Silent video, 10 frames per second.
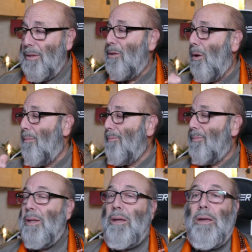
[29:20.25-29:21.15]
So,
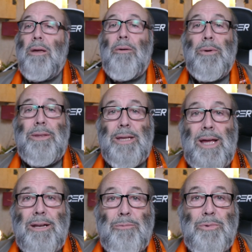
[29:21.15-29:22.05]
with
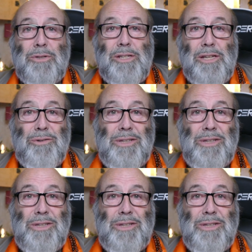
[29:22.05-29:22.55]
that, we'll see you